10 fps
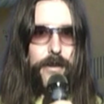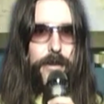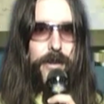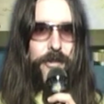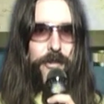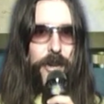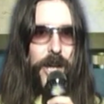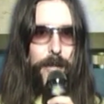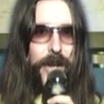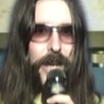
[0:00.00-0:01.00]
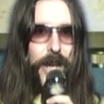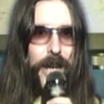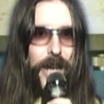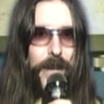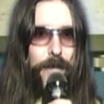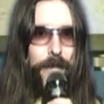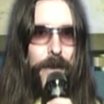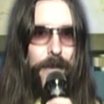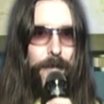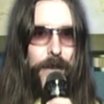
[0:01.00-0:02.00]
This is going to be a
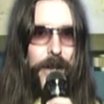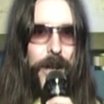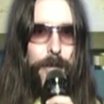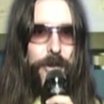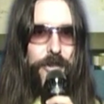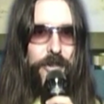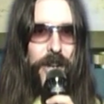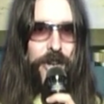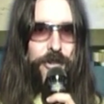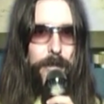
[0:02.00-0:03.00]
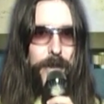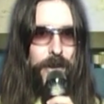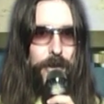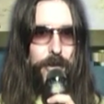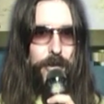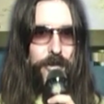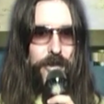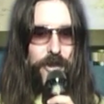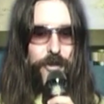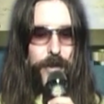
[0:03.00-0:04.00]
fun video presentation because
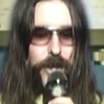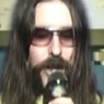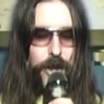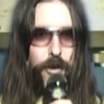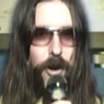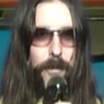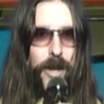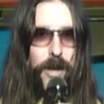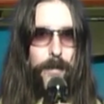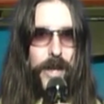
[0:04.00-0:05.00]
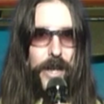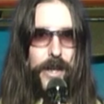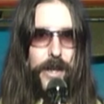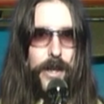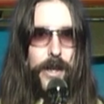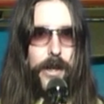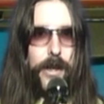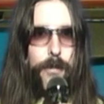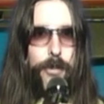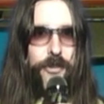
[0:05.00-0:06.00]
in this video I'm going to be
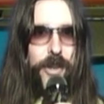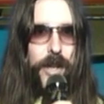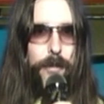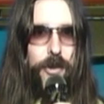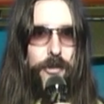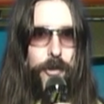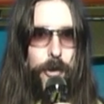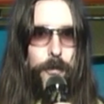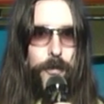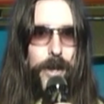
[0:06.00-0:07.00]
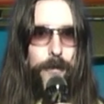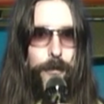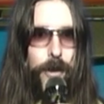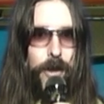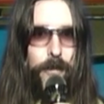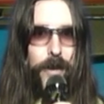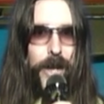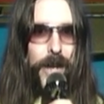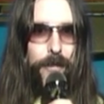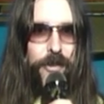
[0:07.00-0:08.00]
presenting myself in front of
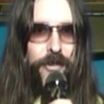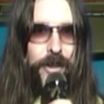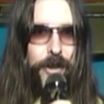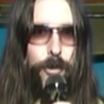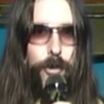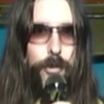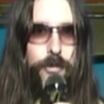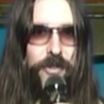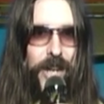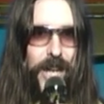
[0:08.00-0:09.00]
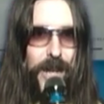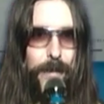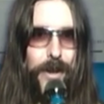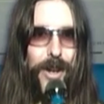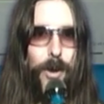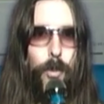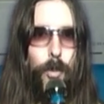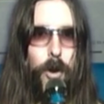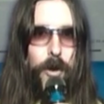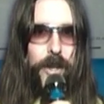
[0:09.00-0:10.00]
every single damn
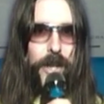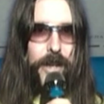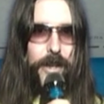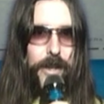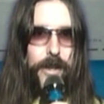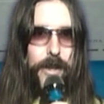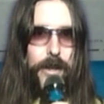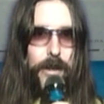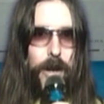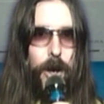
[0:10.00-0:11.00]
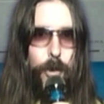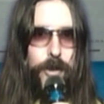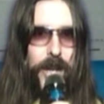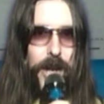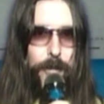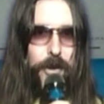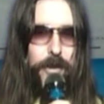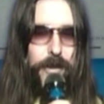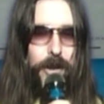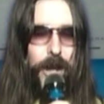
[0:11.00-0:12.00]
working old
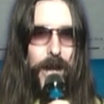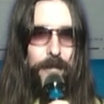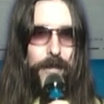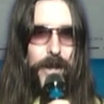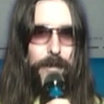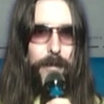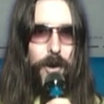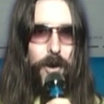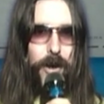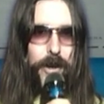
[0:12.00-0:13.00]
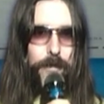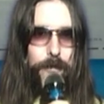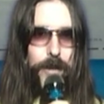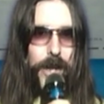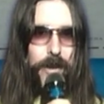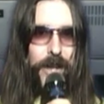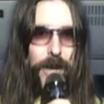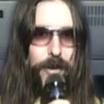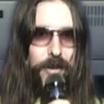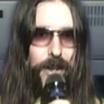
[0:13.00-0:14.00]
camera that I have in my video
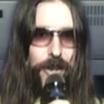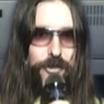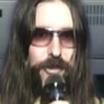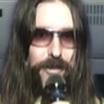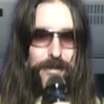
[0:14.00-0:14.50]
camera collection.